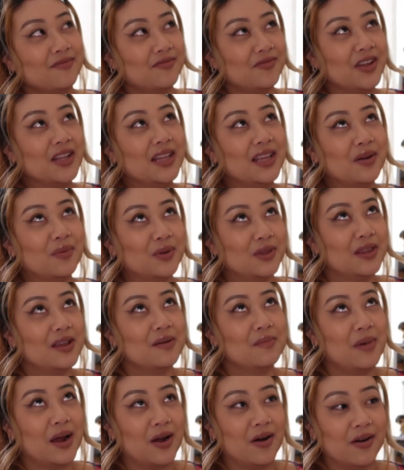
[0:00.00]
feeling
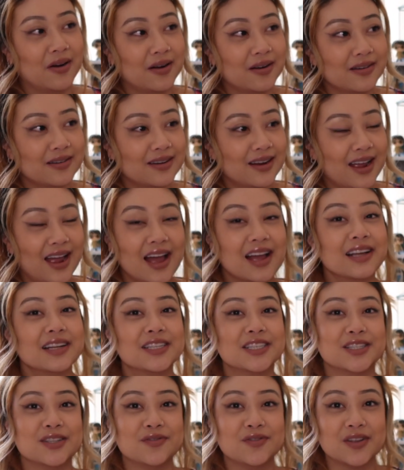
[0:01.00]
within my heart. I
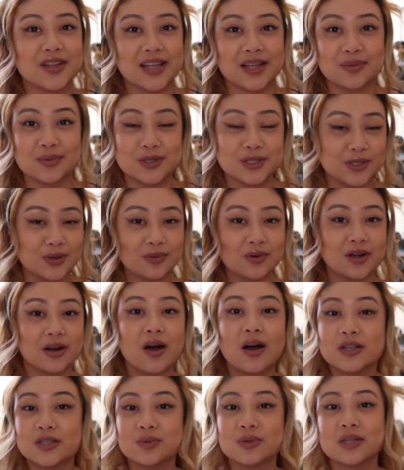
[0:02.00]
just feel like it was so good,
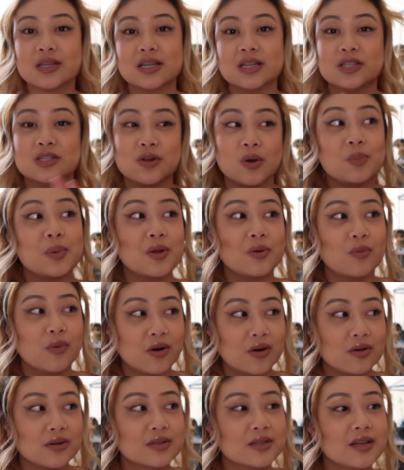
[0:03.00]
also with the dystopian
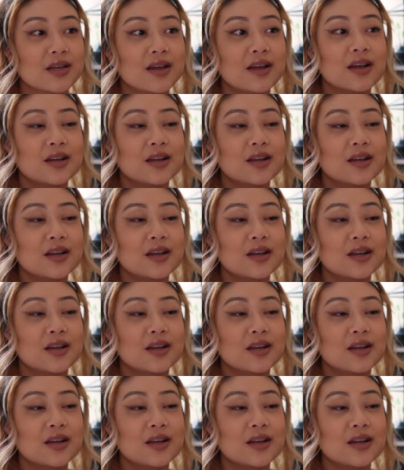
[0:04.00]
world.